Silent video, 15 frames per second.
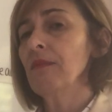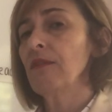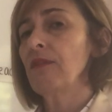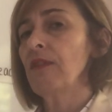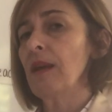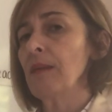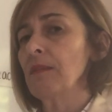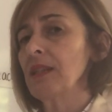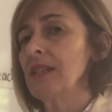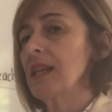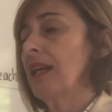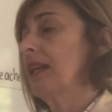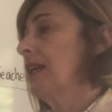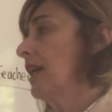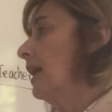family
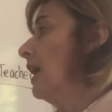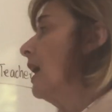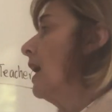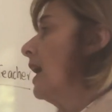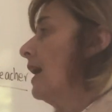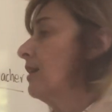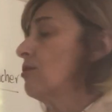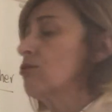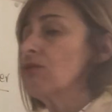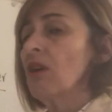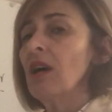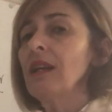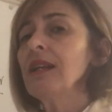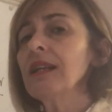daycare, and try